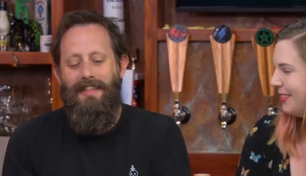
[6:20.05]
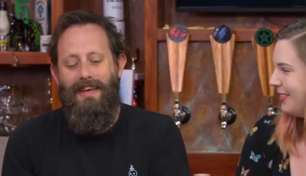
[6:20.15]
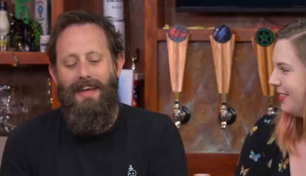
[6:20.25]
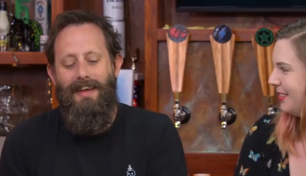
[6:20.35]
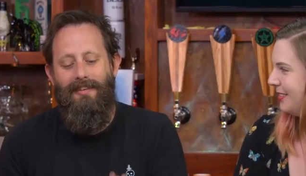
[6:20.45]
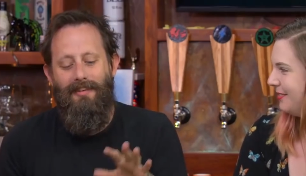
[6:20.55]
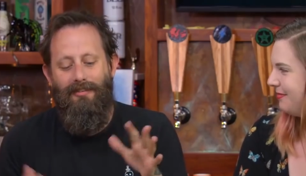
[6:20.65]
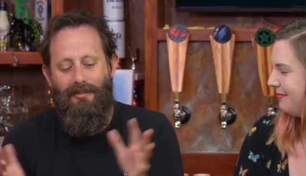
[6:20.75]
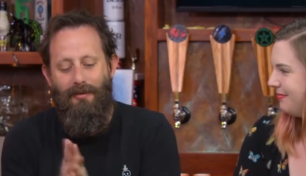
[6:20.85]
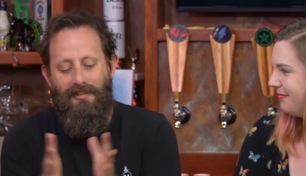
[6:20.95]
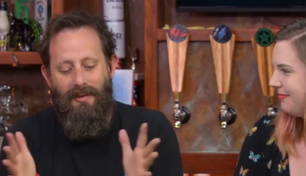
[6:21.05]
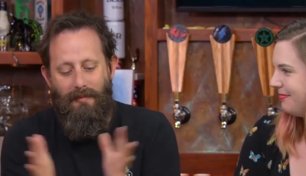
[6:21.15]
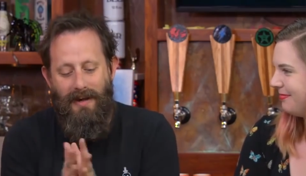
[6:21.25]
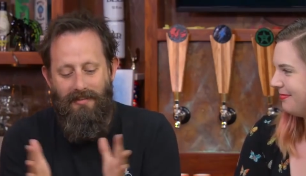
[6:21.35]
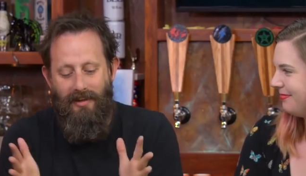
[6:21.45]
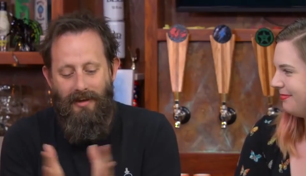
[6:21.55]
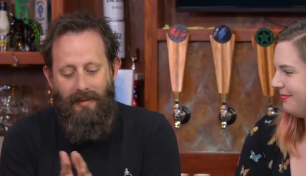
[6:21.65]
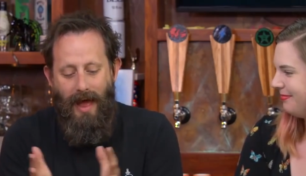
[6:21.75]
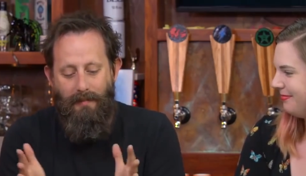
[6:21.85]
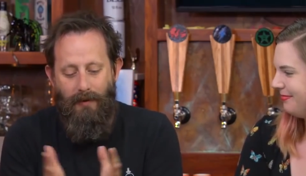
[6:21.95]
Speaker 1: the key is as soon as everybody's done
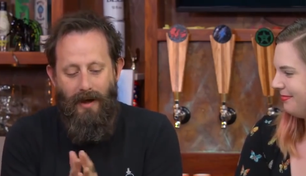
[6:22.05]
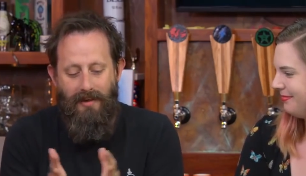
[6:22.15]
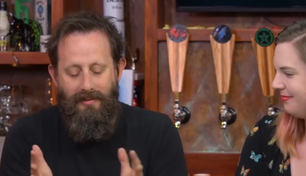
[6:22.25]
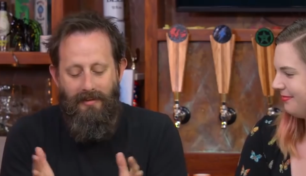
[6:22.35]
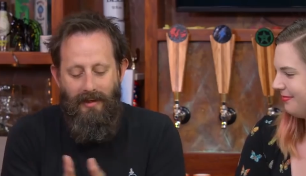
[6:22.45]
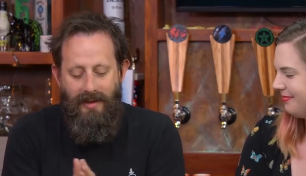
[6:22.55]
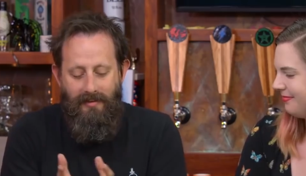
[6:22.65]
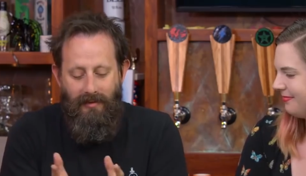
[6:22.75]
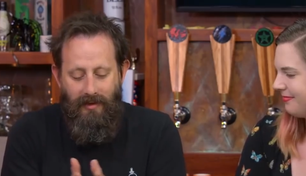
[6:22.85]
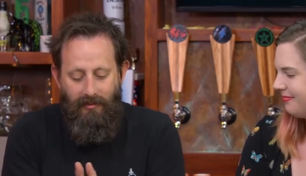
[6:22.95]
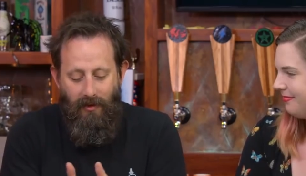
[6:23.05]
clapping, right as it as it like